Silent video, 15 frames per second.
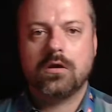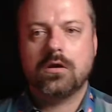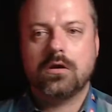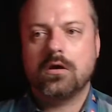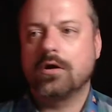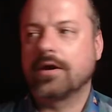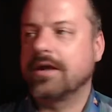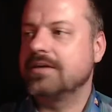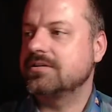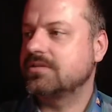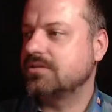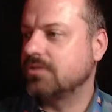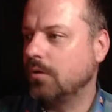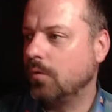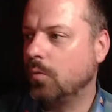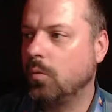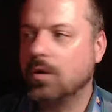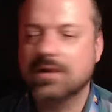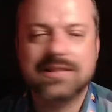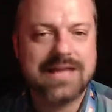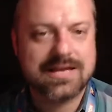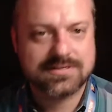Okay, so one
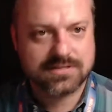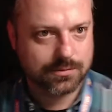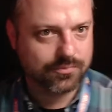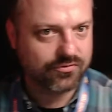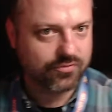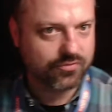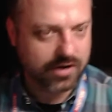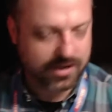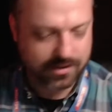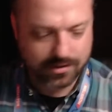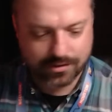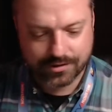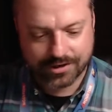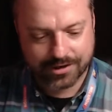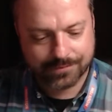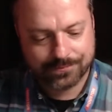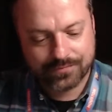last thing before I go here.